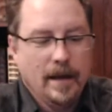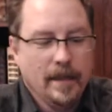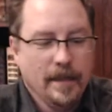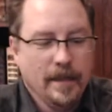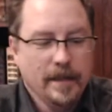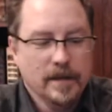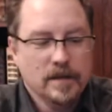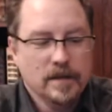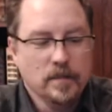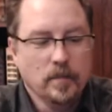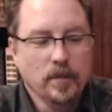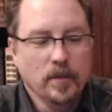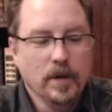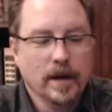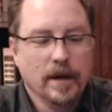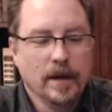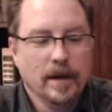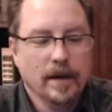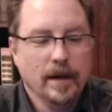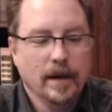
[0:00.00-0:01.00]
this
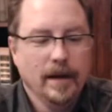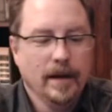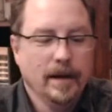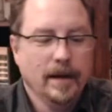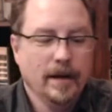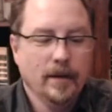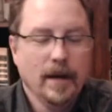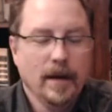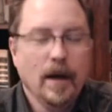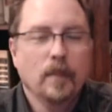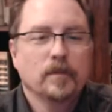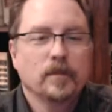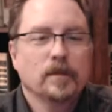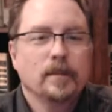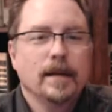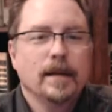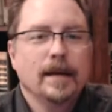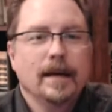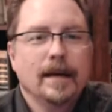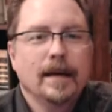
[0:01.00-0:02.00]
book uh, helped
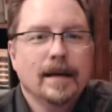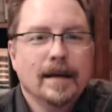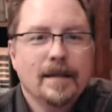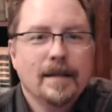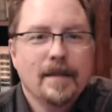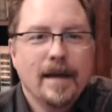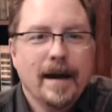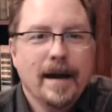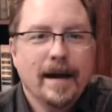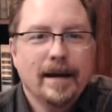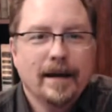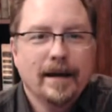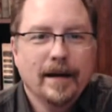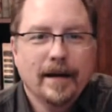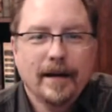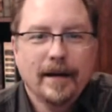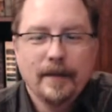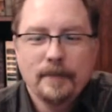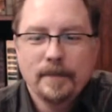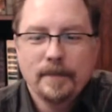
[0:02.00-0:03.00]
me in that
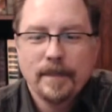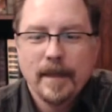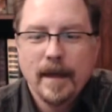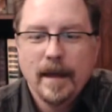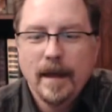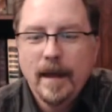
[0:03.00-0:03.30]
um,